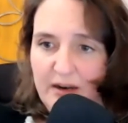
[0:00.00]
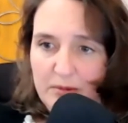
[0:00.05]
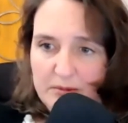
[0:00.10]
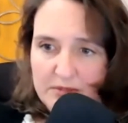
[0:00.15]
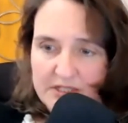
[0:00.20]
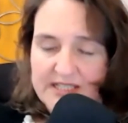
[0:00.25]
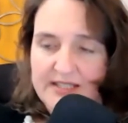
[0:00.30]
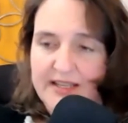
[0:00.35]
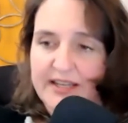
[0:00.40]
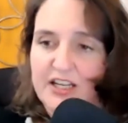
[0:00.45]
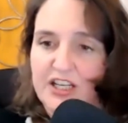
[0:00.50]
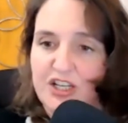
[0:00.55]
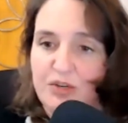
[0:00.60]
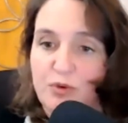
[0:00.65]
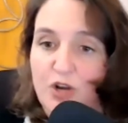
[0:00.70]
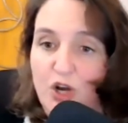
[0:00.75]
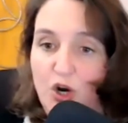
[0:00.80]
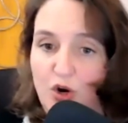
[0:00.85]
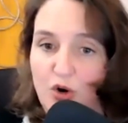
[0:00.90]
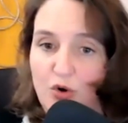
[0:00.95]
I'm just letting you
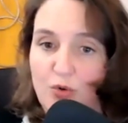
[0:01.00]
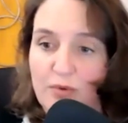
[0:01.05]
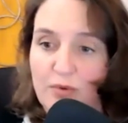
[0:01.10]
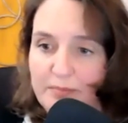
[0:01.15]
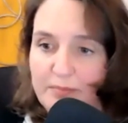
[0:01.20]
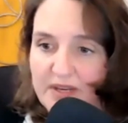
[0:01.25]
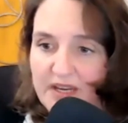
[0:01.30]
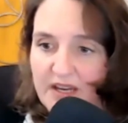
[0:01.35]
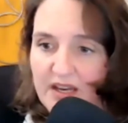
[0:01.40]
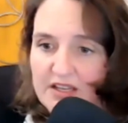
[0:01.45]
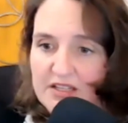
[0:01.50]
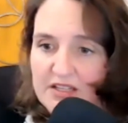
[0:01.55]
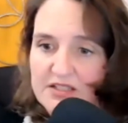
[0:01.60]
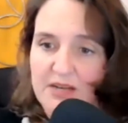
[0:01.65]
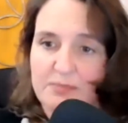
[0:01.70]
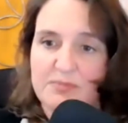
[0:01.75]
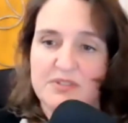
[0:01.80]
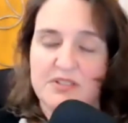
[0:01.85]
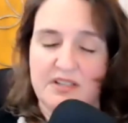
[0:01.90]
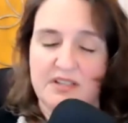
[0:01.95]
know because
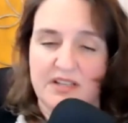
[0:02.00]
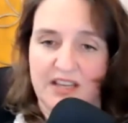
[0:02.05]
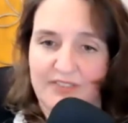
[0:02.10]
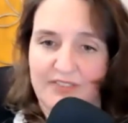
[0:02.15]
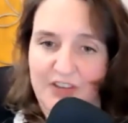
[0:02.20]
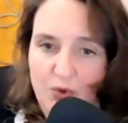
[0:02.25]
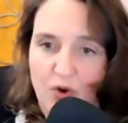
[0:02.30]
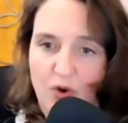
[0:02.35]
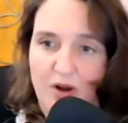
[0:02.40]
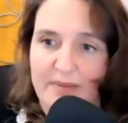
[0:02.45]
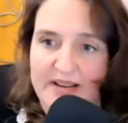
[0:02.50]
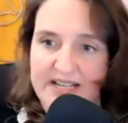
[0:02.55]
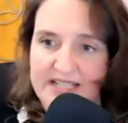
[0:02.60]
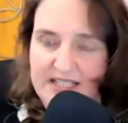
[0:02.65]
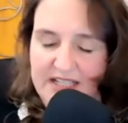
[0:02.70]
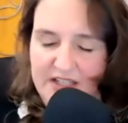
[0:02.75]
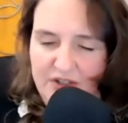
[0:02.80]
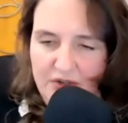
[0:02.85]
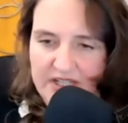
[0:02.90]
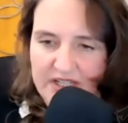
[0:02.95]
I'm giving you all my
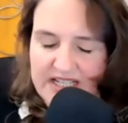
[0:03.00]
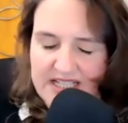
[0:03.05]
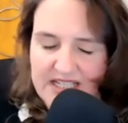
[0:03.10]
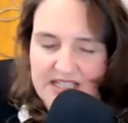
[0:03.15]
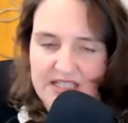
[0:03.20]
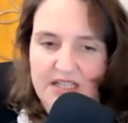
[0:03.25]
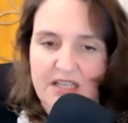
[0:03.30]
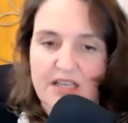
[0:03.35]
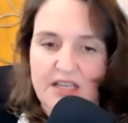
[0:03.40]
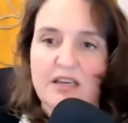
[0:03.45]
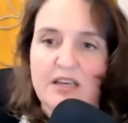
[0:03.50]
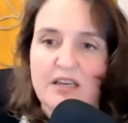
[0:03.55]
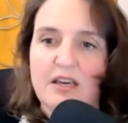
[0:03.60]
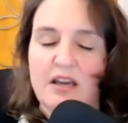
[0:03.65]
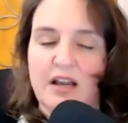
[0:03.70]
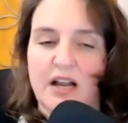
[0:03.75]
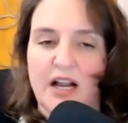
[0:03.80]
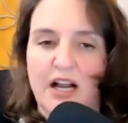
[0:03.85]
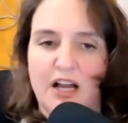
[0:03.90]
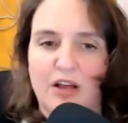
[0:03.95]
secrets
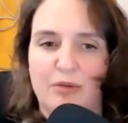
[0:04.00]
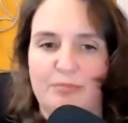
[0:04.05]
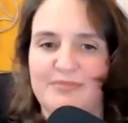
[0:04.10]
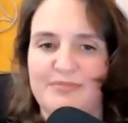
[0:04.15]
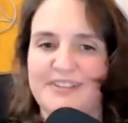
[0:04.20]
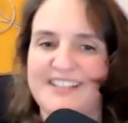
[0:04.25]
um,